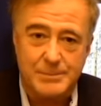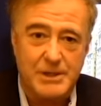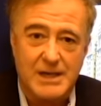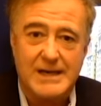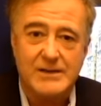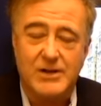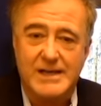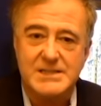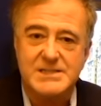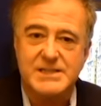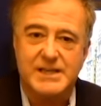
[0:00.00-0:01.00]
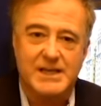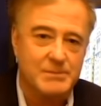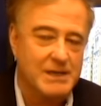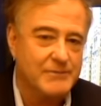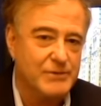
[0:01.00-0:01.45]
of highlights that
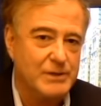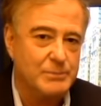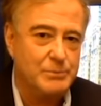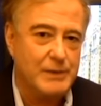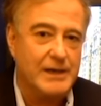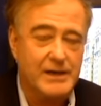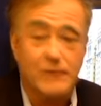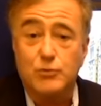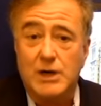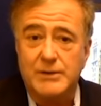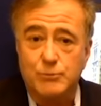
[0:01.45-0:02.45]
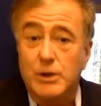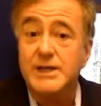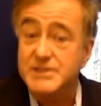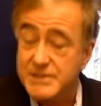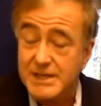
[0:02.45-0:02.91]
I'm very proud of. One
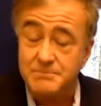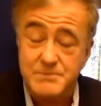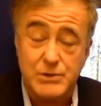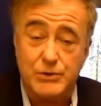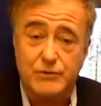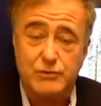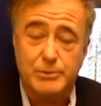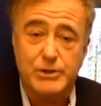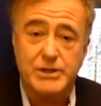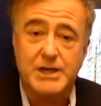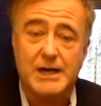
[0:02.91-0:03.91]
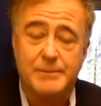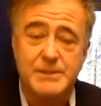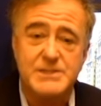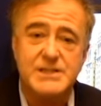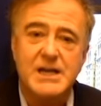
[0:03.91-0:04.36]
is, sold over 1 million
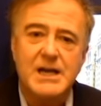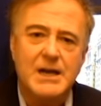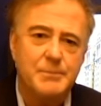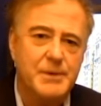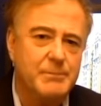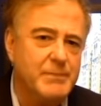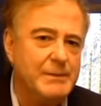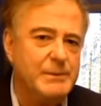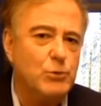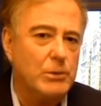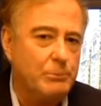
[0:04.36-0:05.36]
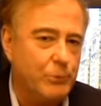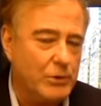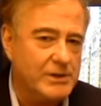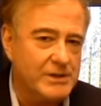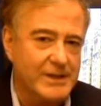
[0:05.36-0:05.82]
copies. But maybe more
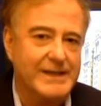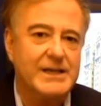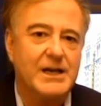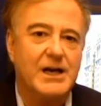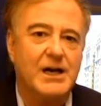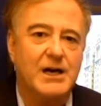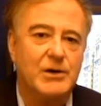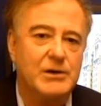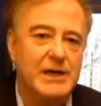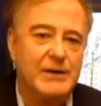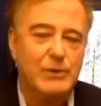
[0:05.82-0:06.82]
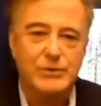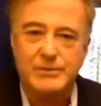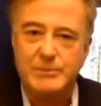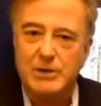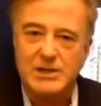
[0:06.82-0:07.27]
importantly, I wrote
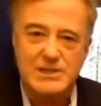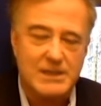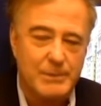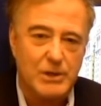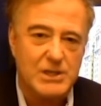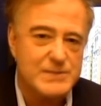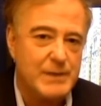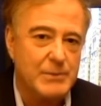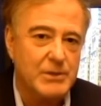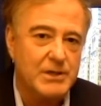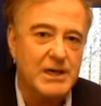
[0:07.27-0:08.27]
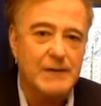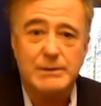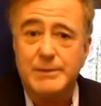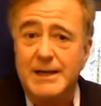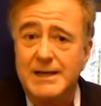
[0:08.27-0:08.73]
America's Bubble
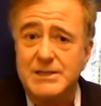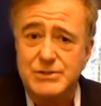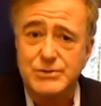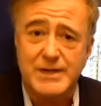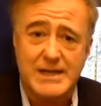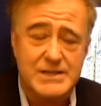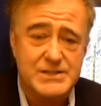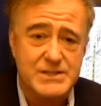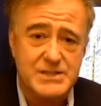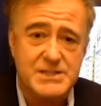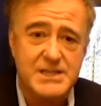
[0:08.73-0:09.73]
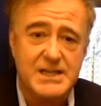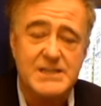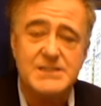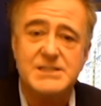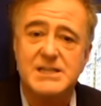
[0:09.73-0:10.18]
Economy back in
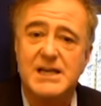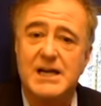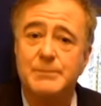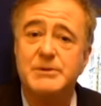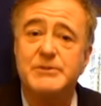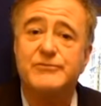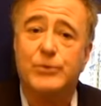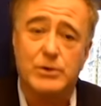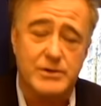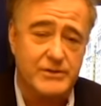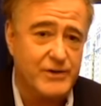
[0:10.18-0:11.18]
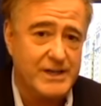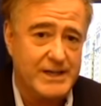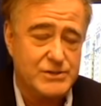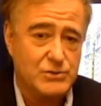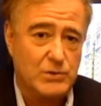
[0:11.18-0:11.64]
2006, before the
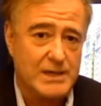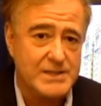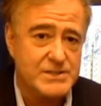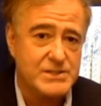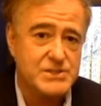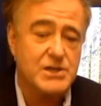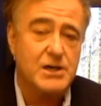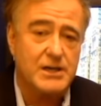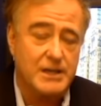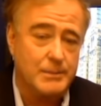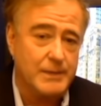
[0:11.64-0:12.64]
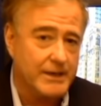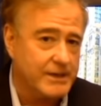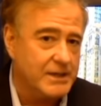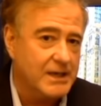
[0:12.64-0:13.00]
financial crisis, talking about it.